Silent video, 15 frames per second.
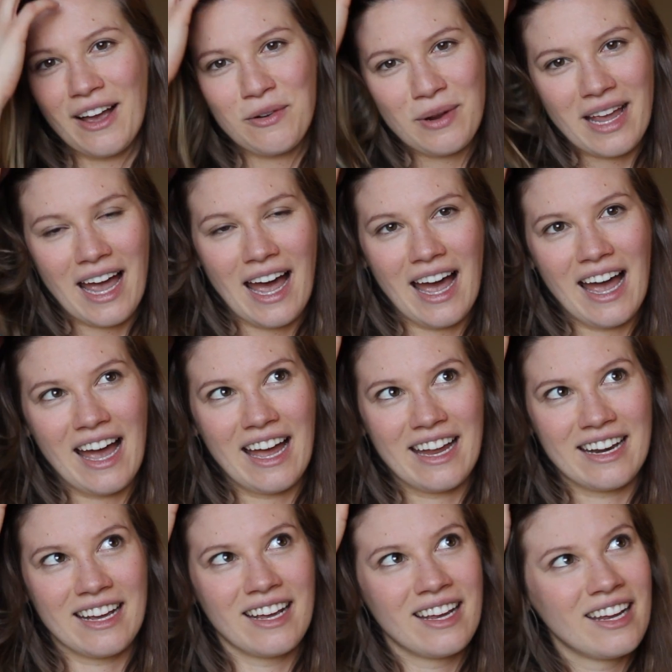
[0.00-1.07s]
we
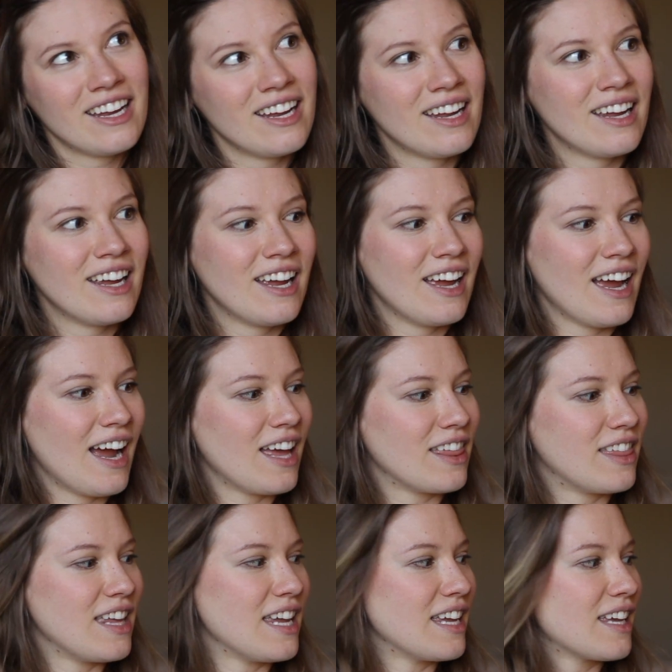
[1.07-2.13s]
had, I
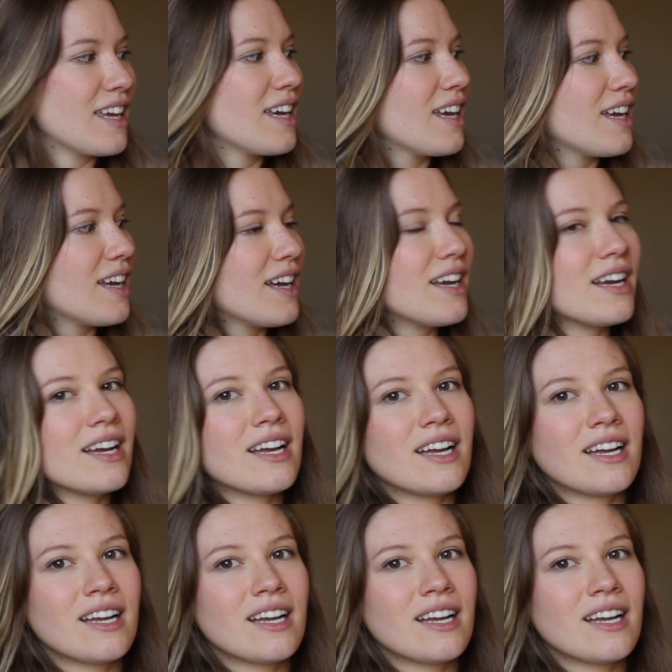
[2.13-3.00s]
think, eight.